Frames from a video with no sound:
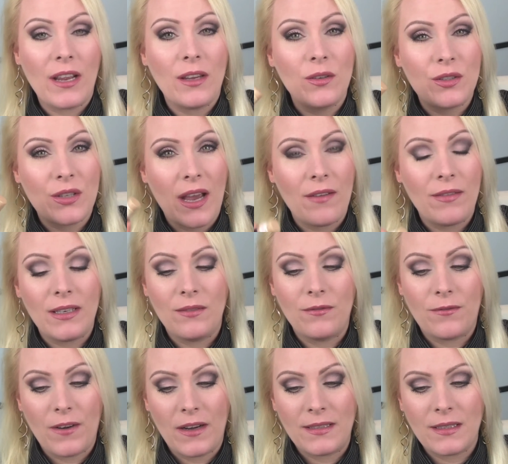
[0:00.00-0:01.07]
I used to have it in
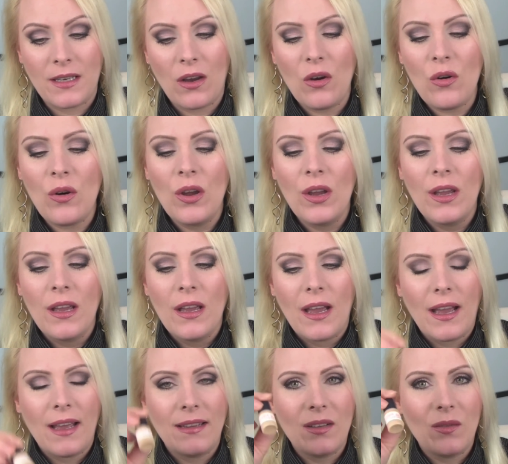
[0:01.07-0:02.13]
Fresco
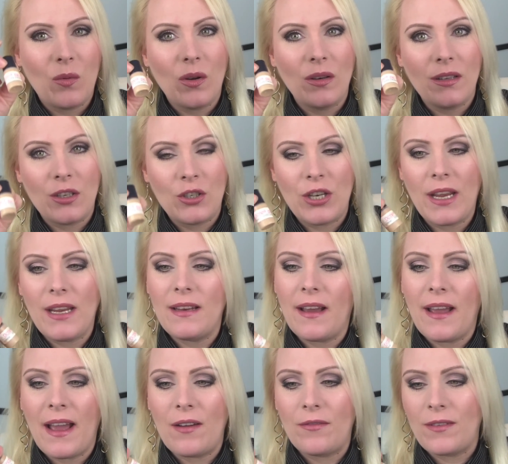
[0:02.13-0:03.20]
and the one the shade
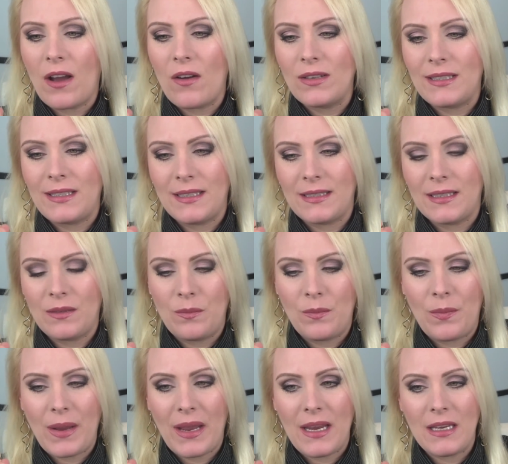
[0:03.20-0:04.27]
I have now is Desert
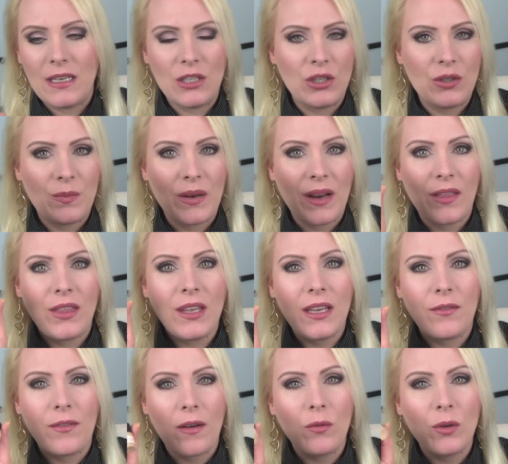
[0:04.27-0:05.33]
Beige. But I
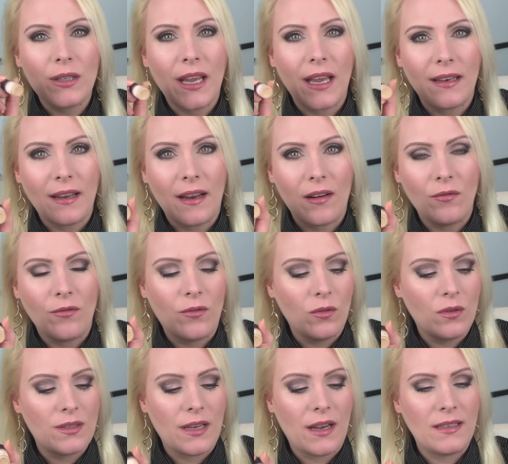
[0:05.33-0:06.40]
think if I would get that in
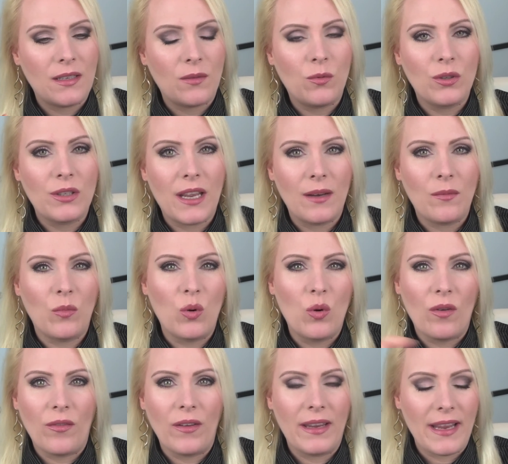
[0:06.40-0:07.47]
full size I would get
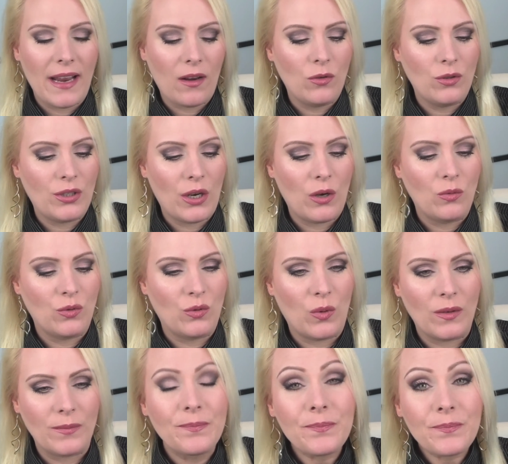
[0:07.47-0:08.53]
more of a yellow toned
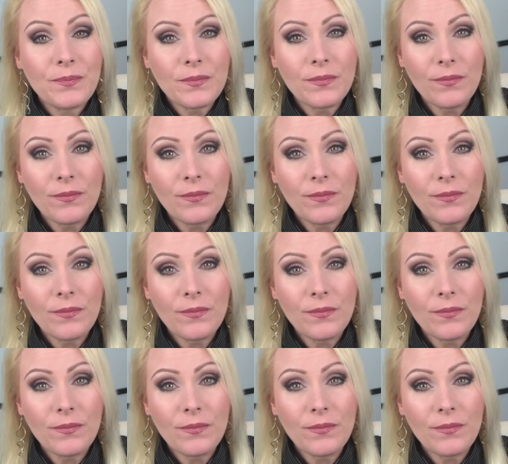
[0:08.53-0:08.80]
one